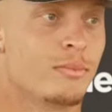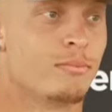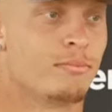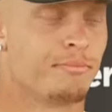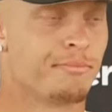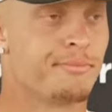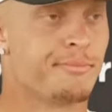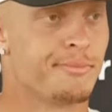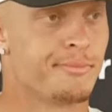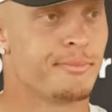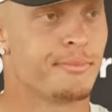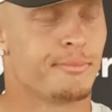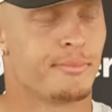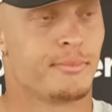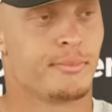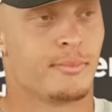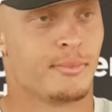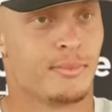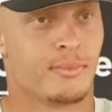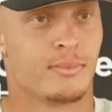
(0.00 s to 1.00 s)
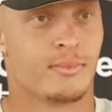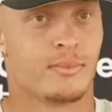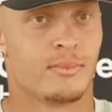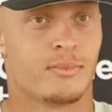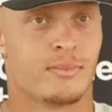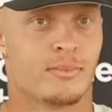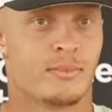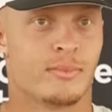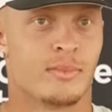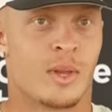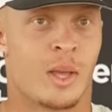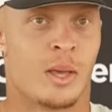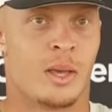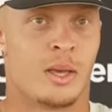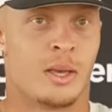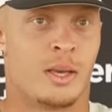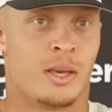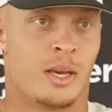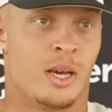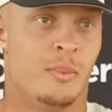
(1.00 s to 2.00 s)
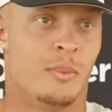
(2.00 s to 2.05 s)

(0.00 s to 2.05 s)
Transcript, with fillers: Like, what, what's the decision process there?